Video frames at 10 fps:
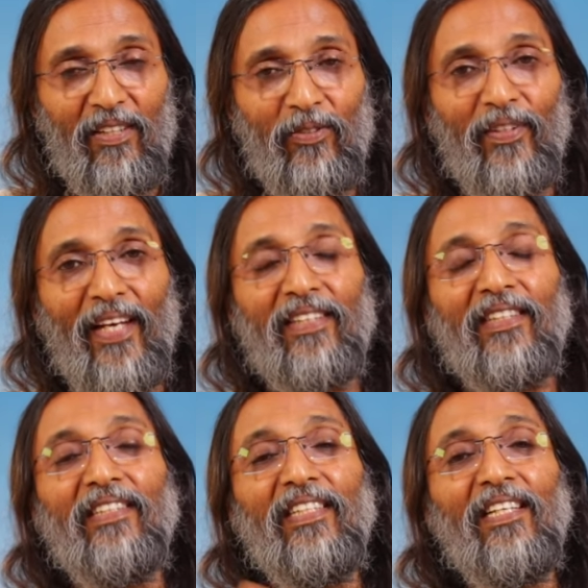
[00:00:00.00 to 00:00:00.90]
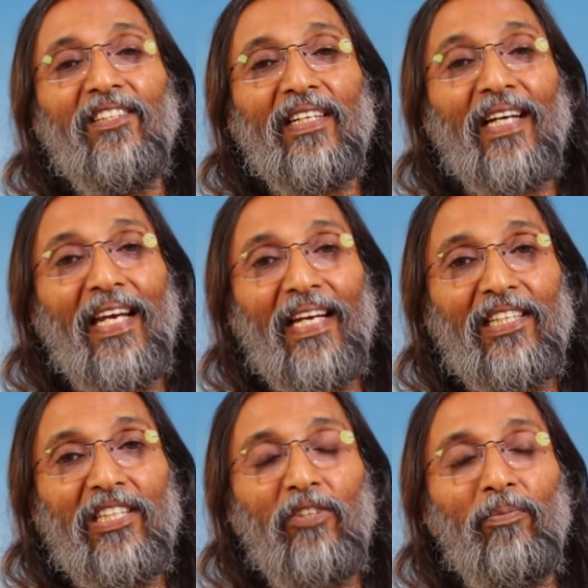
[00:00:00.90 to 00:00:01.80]
So that creates a
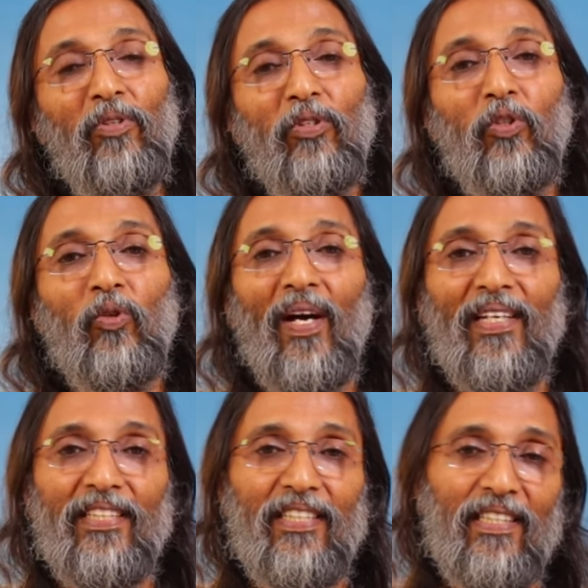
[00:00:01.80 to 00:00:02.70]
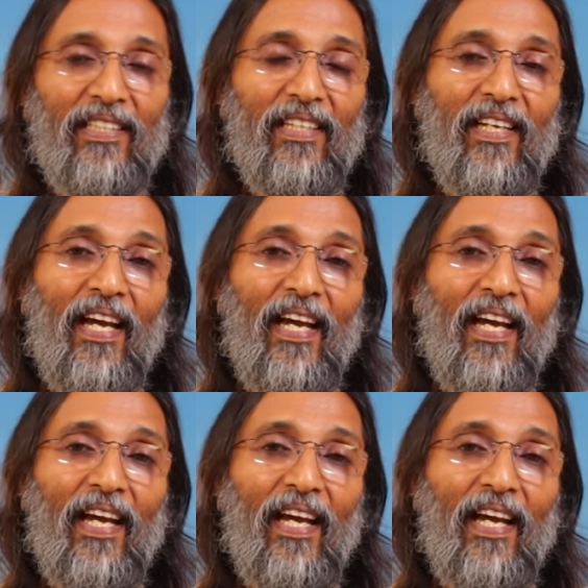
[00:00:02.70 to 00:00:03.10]
collective mutuality